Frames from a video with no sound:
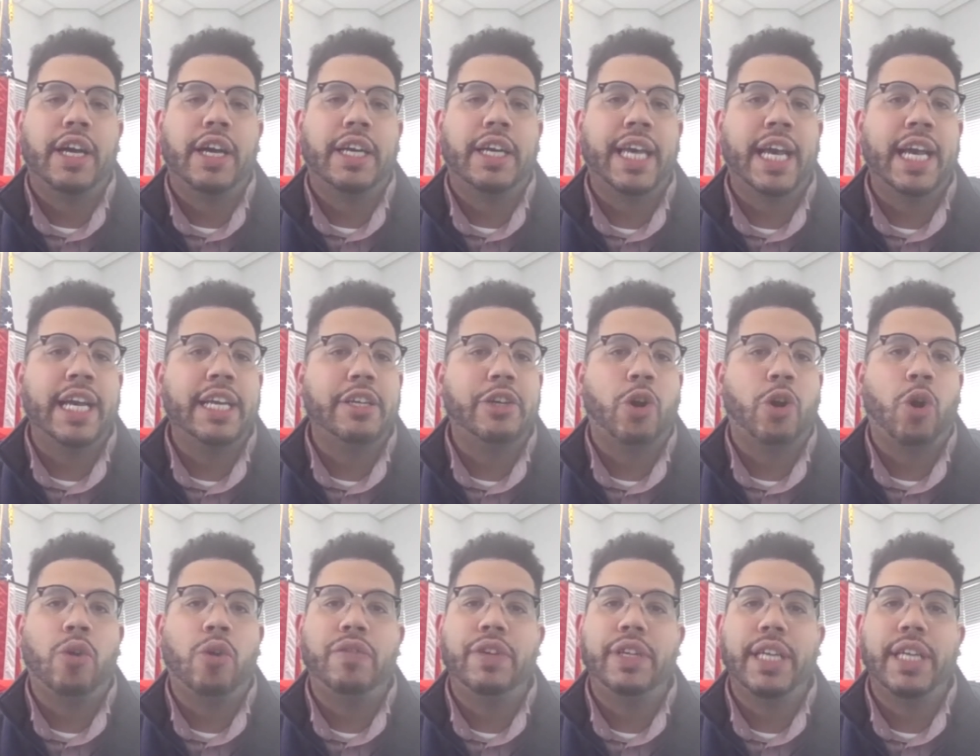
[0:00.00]
Again,
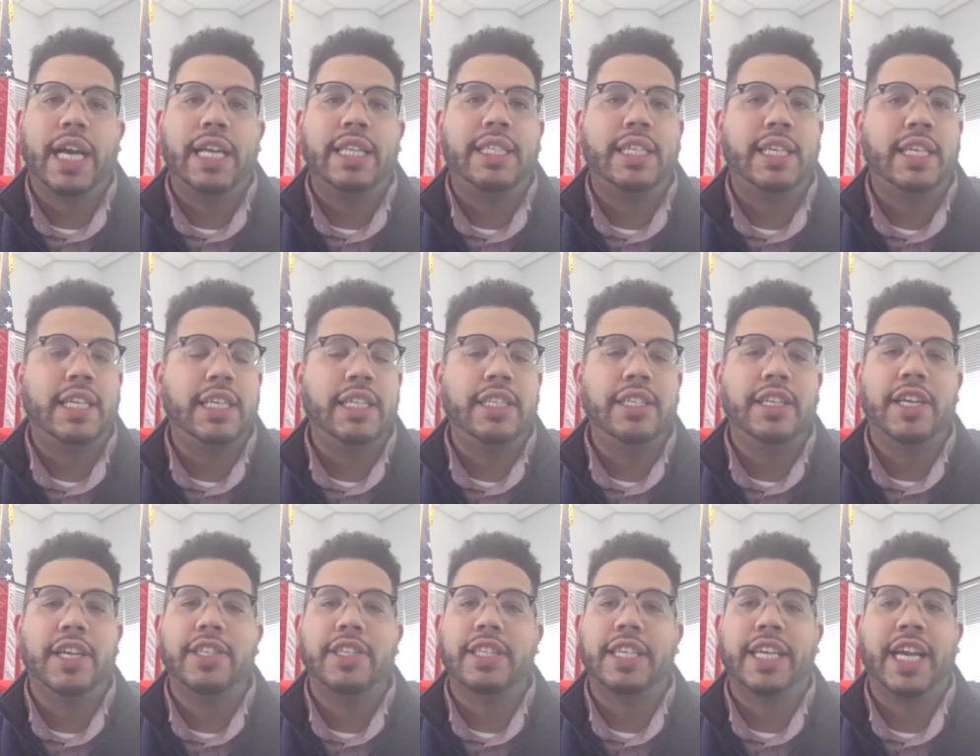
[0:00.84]
COVID
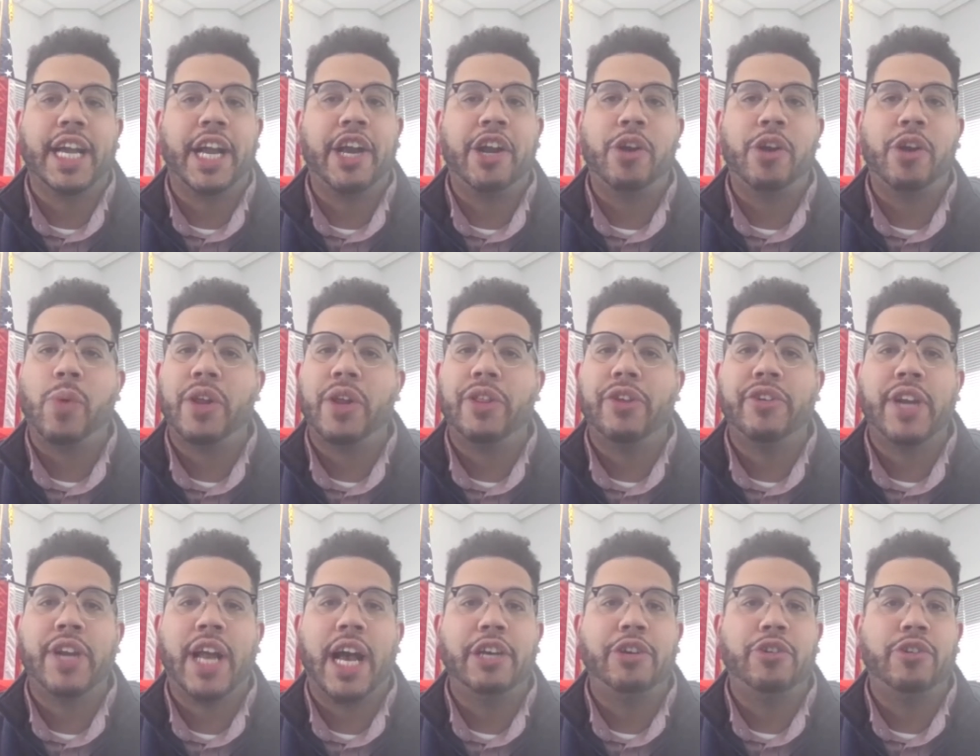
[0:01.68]
19 doesn't care whether
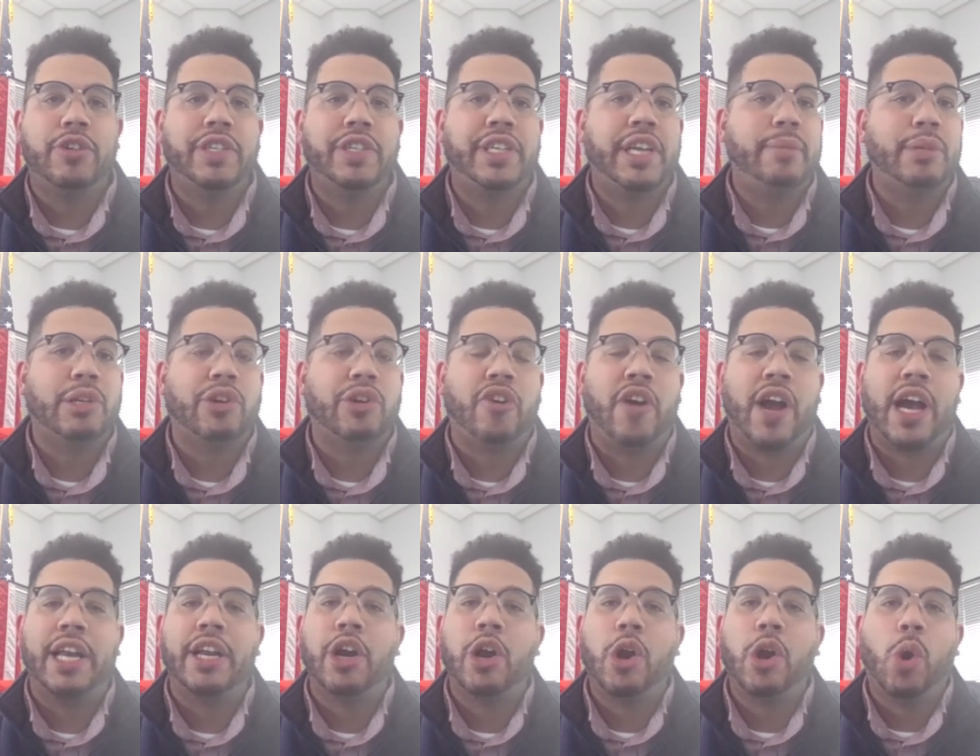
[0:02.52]
or not you're a
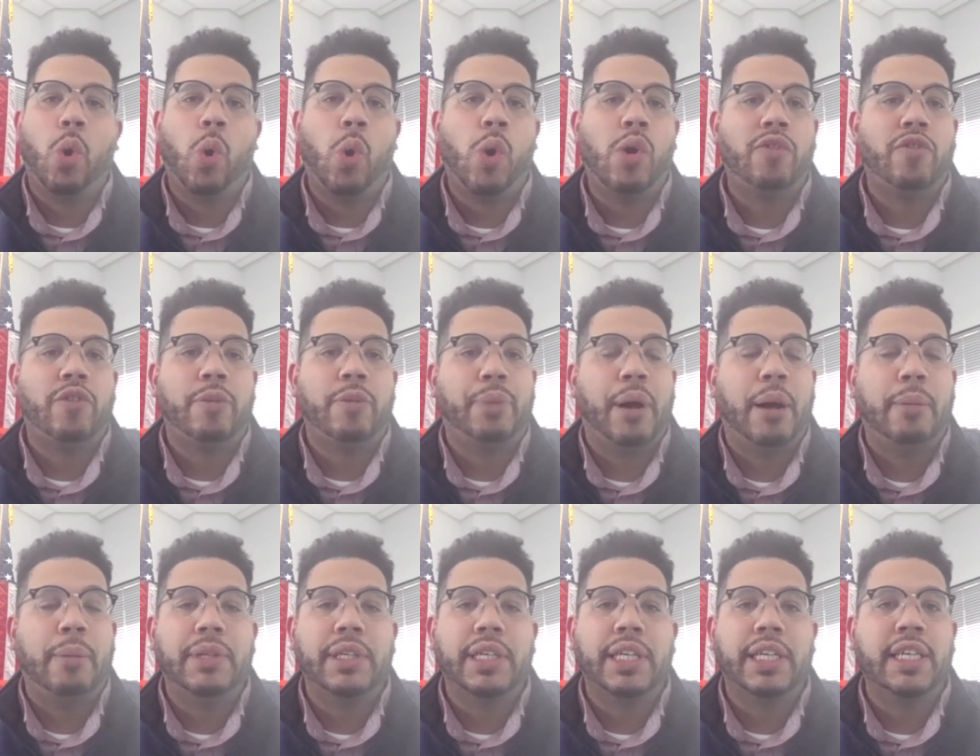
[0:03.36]
Democrat or a
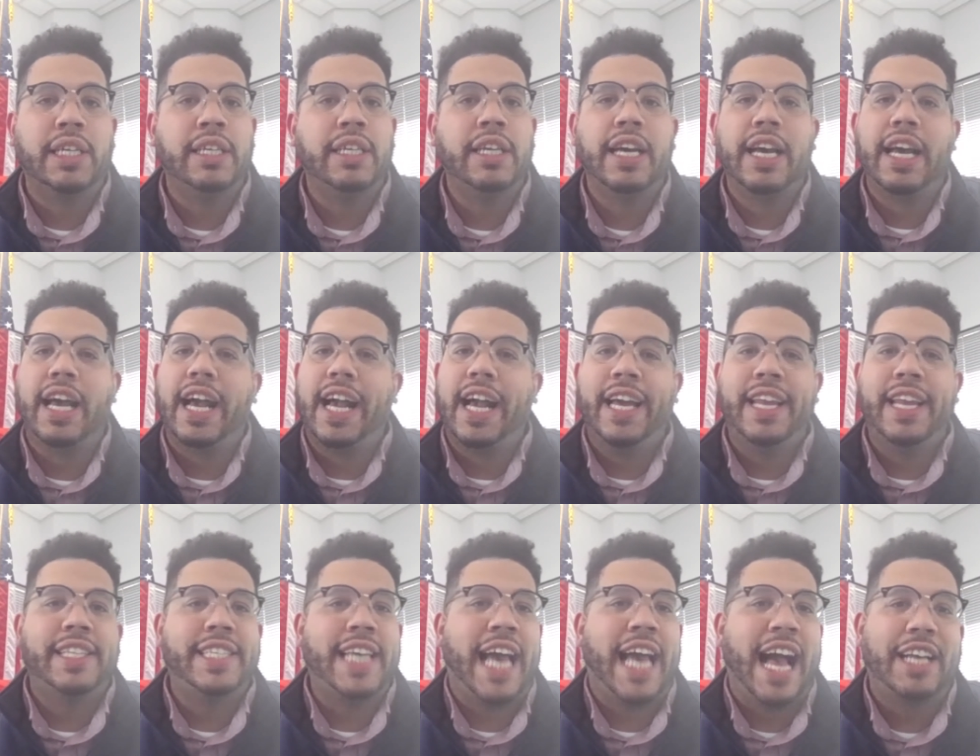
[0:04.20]
Republican,
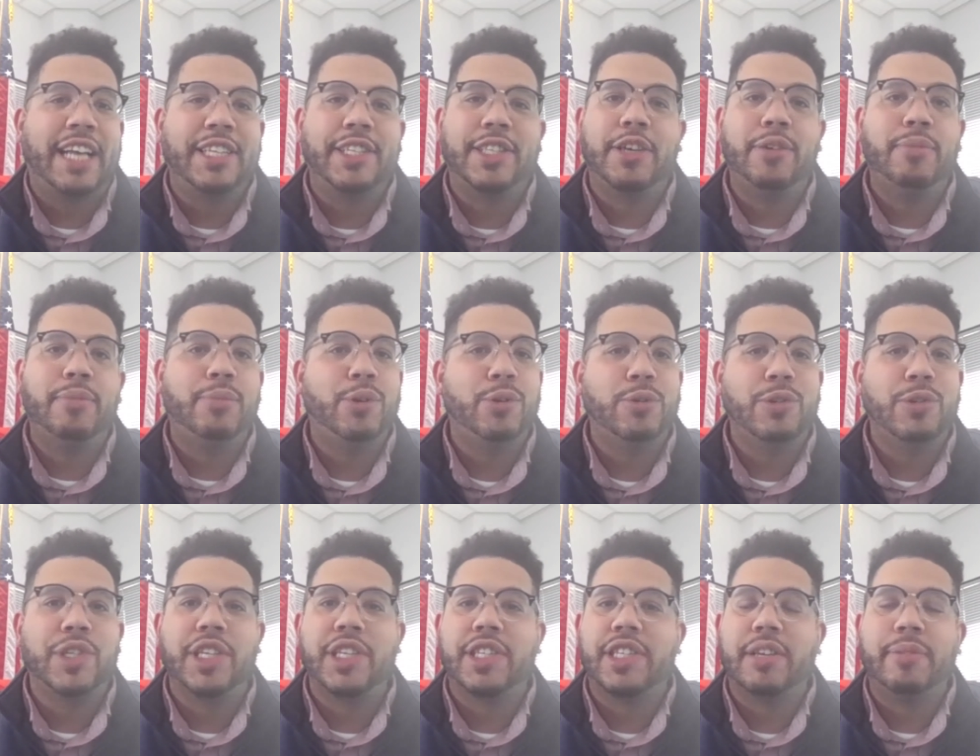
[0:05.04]
it attacks the
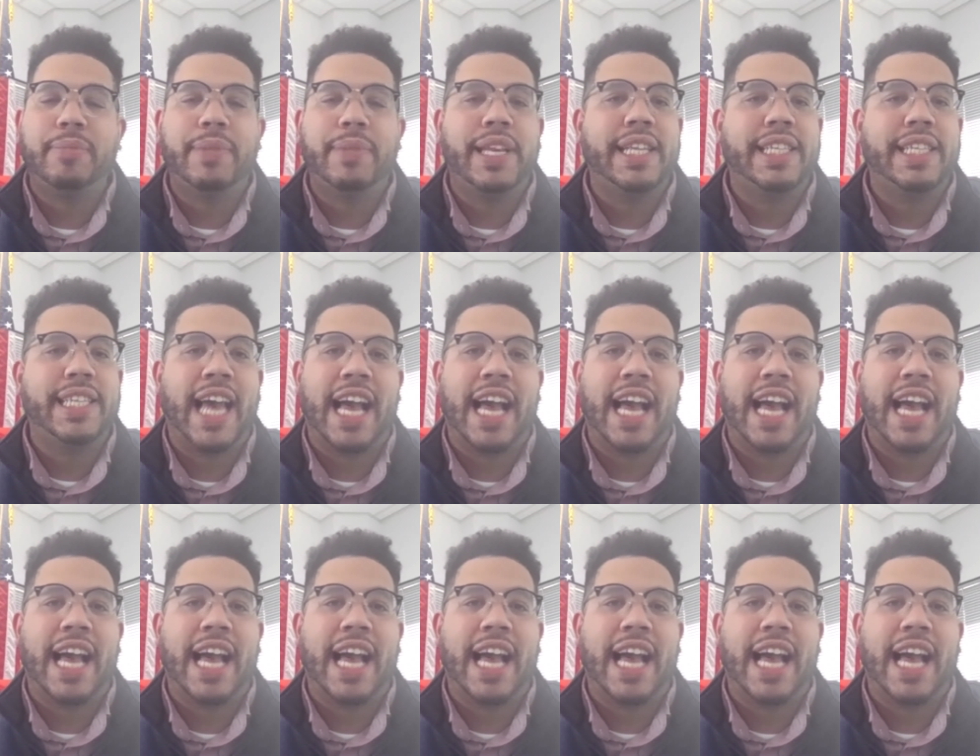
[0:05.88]
immune system and